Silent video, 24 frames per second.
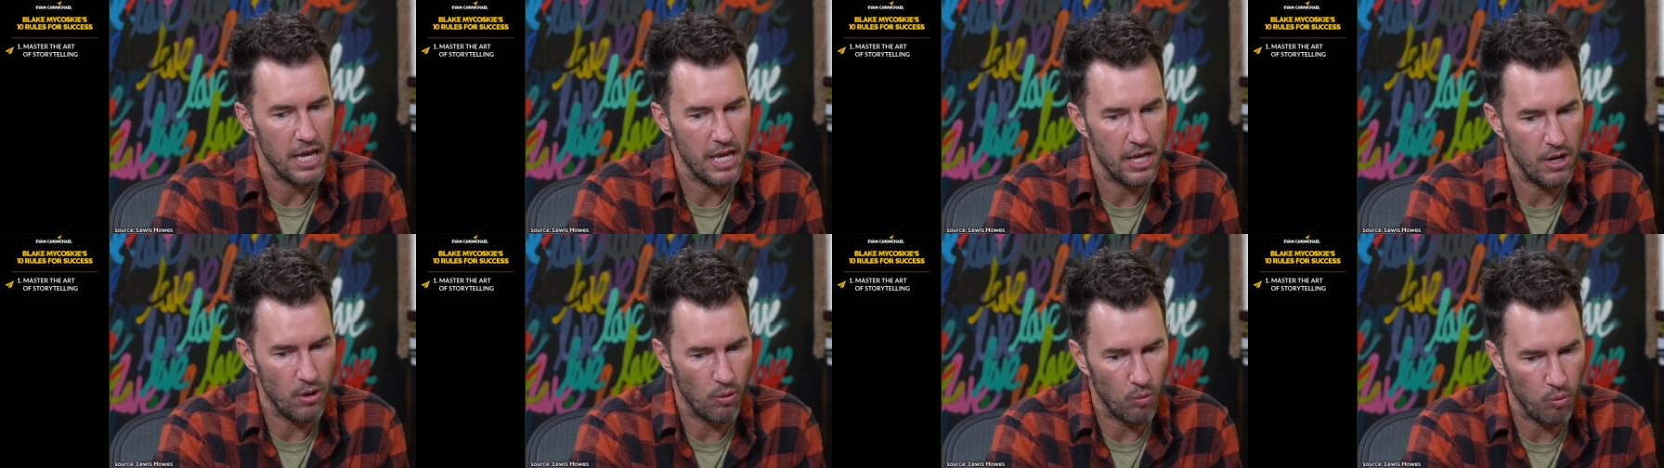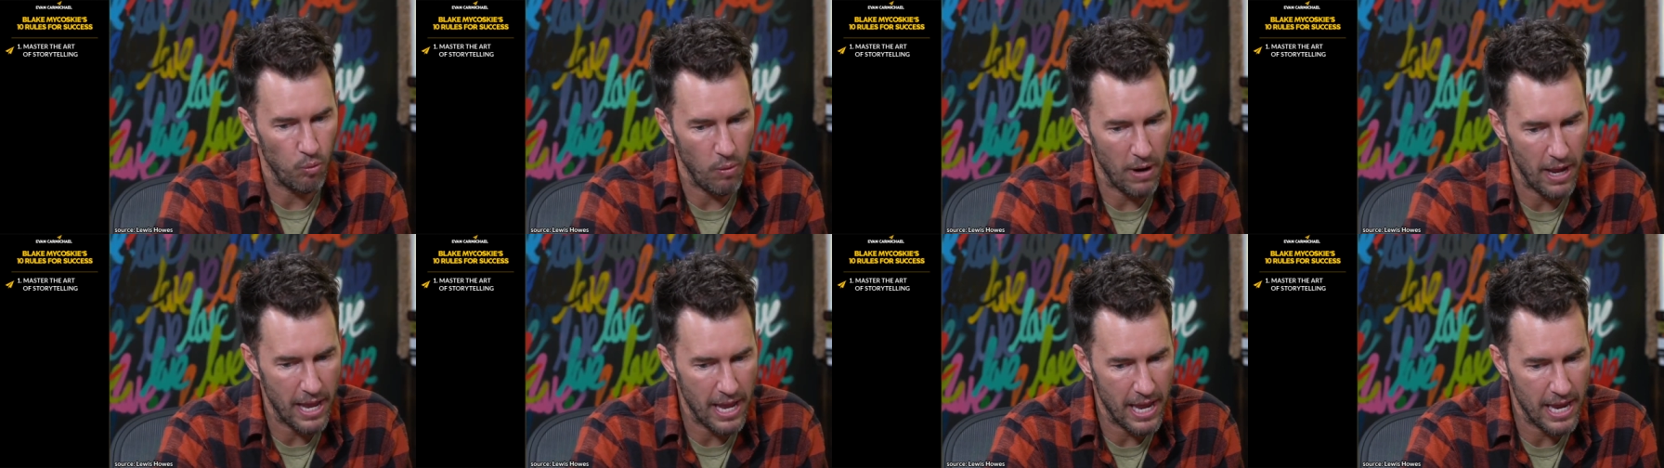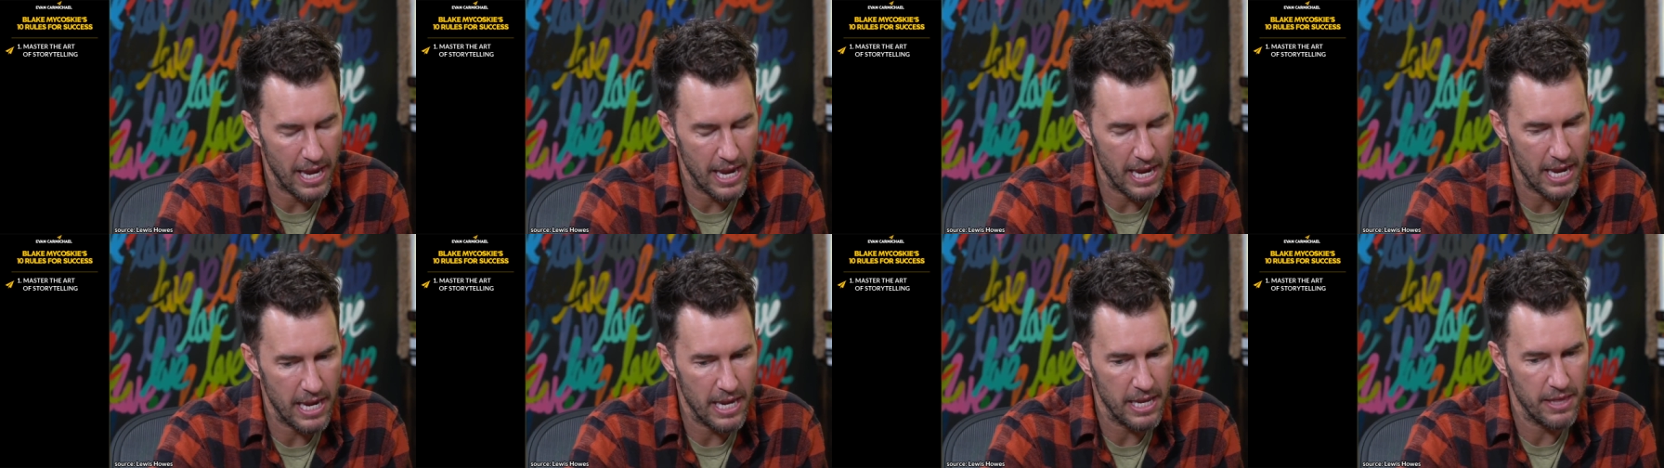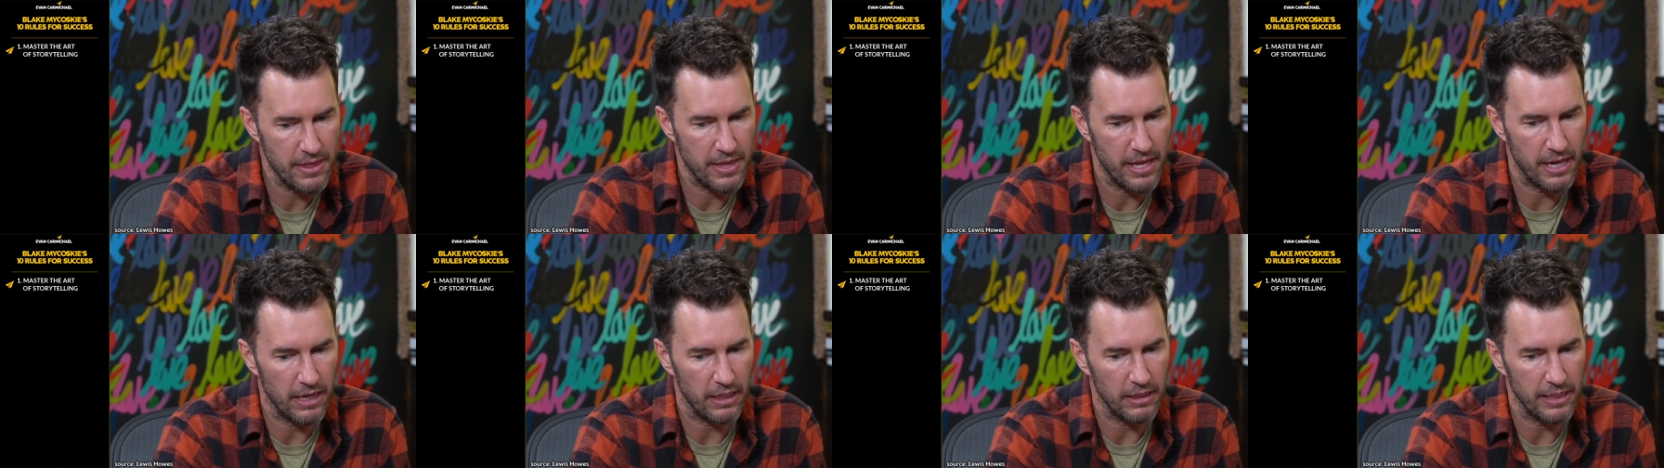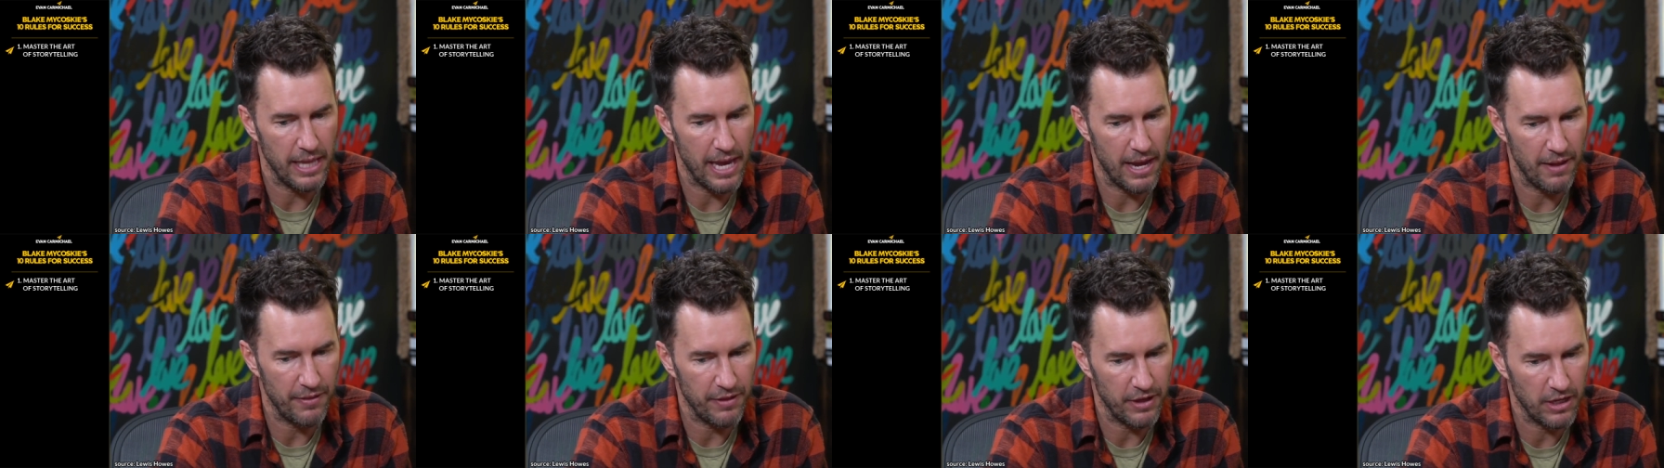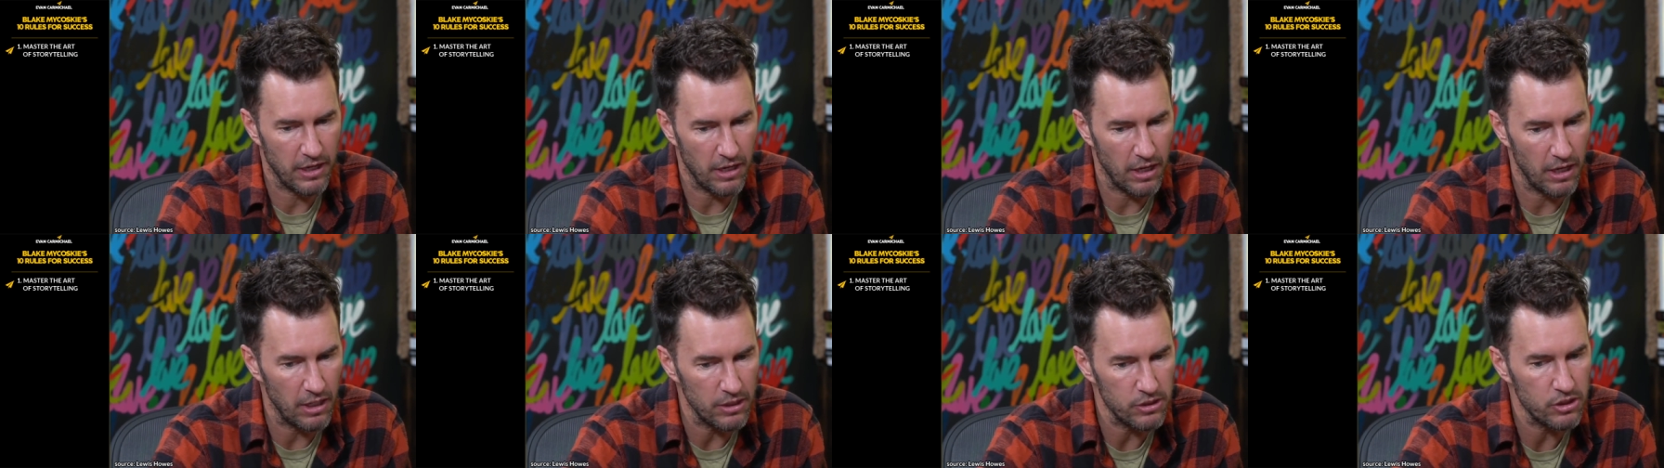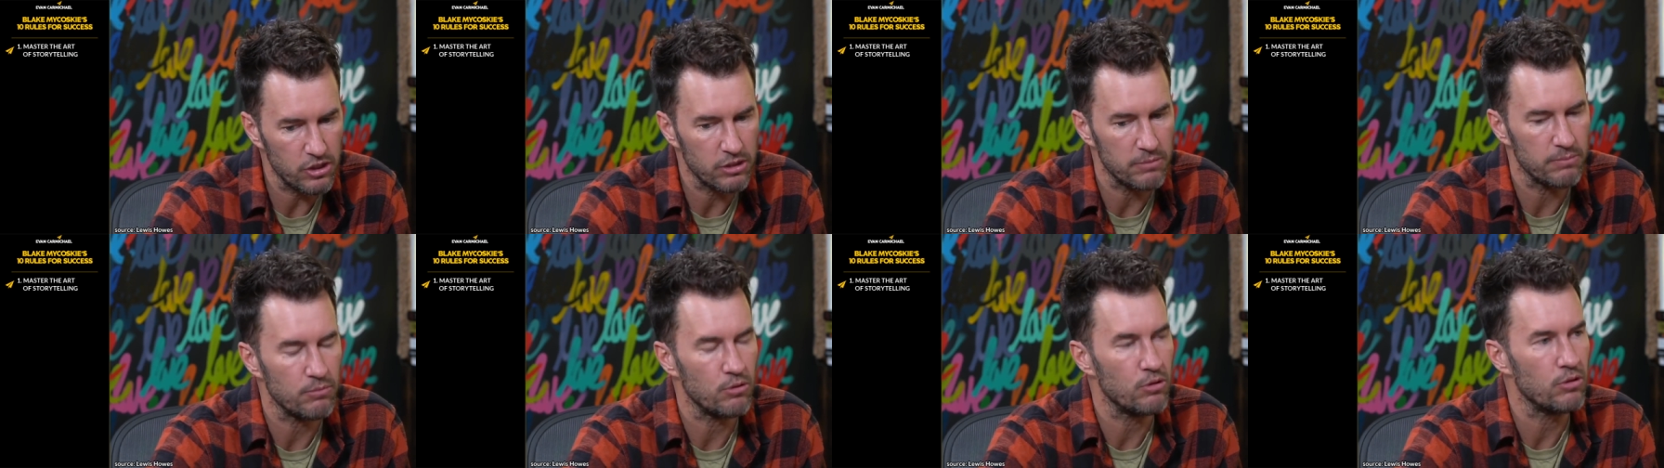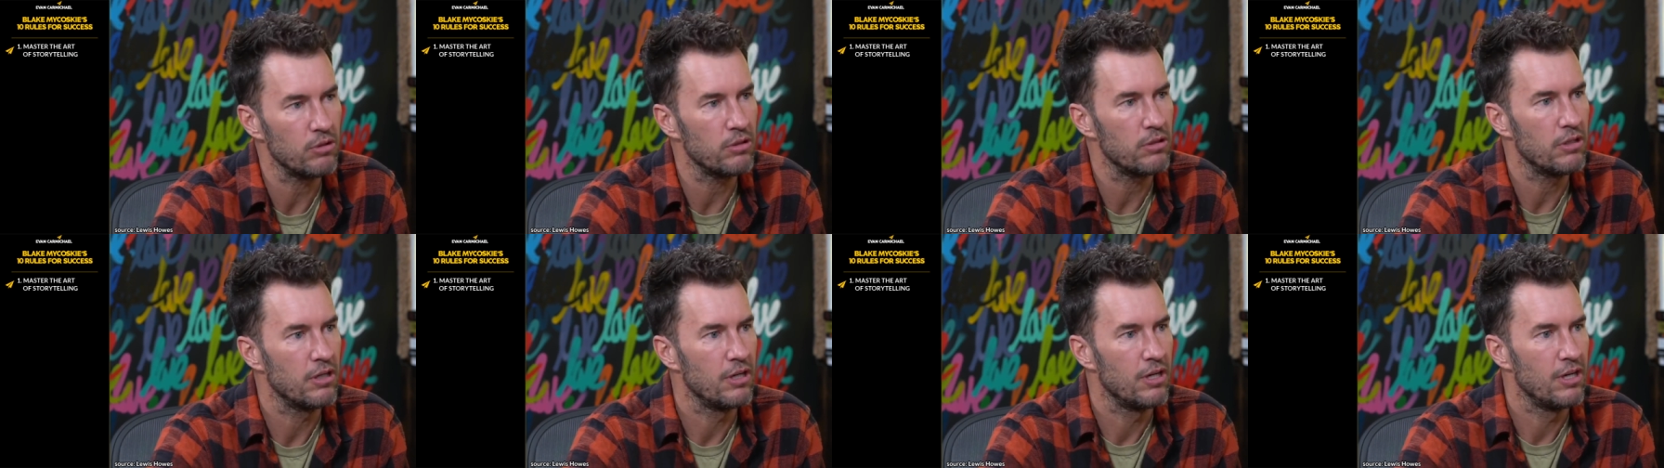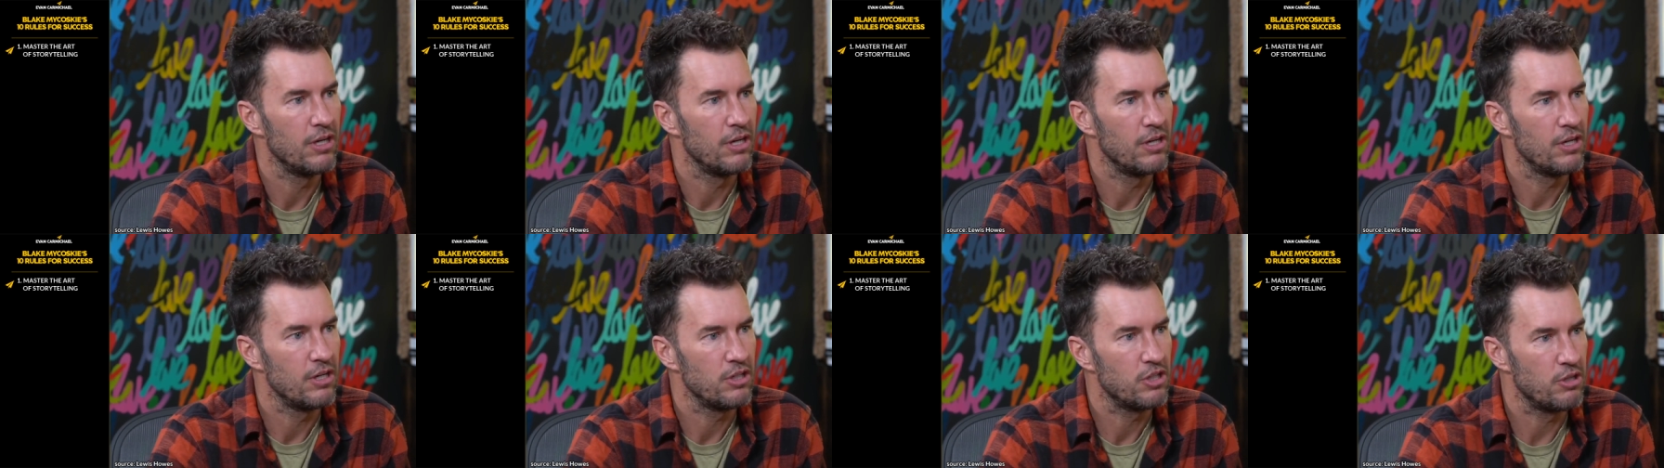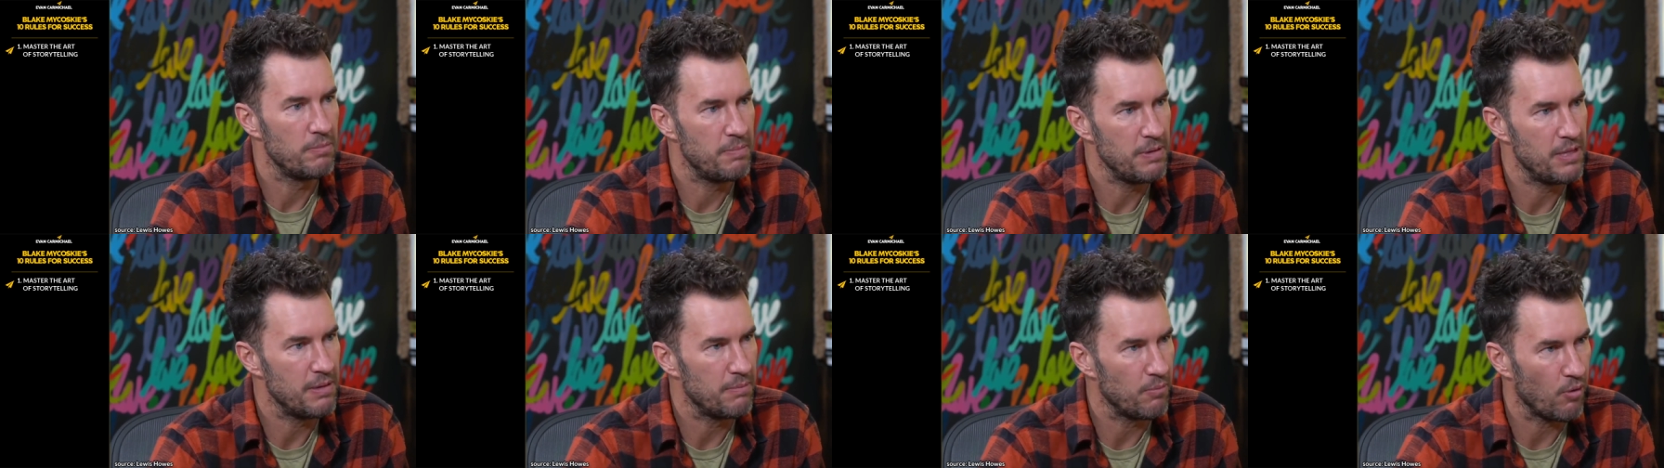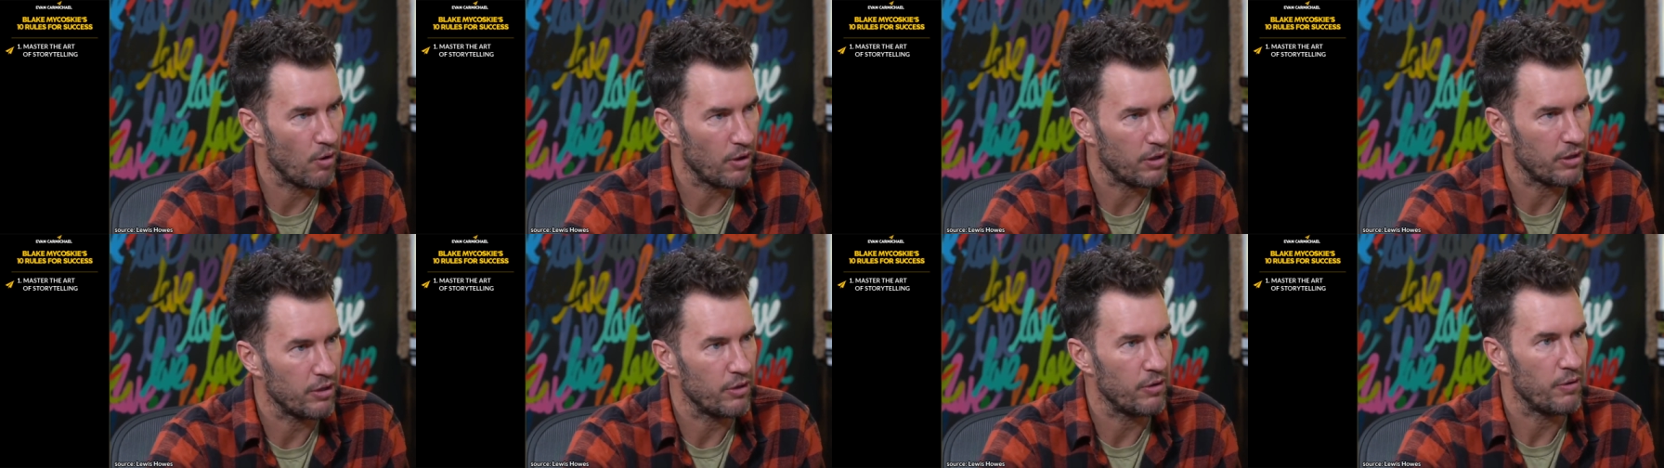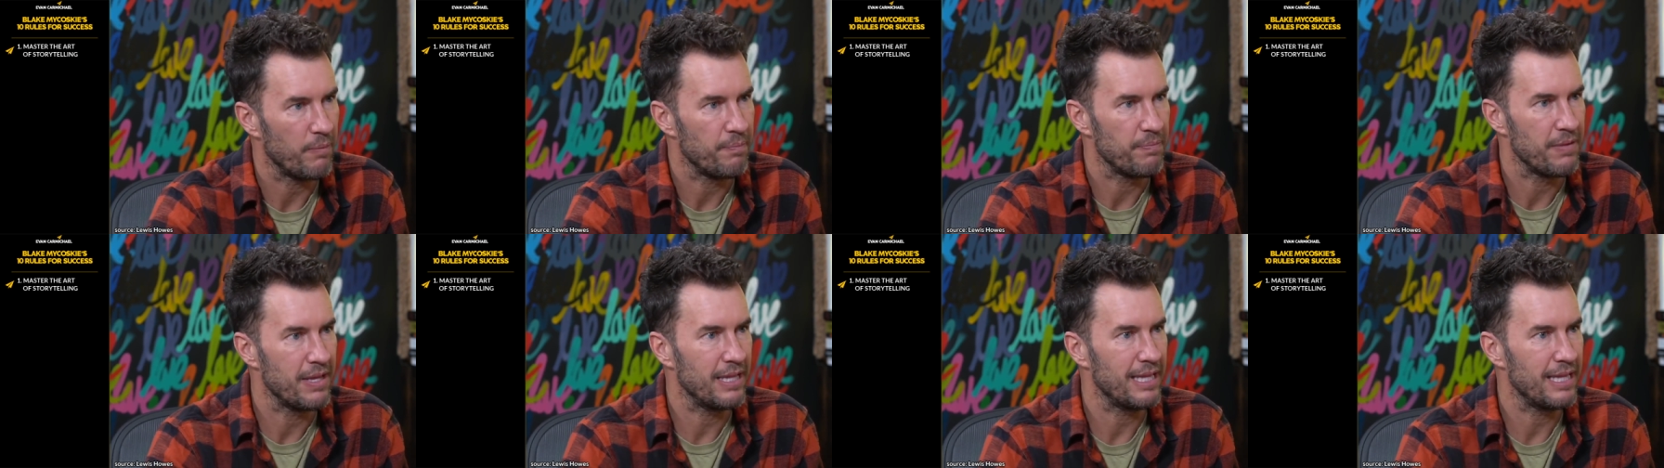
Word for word: in a way that allowed the customer to be the marketer.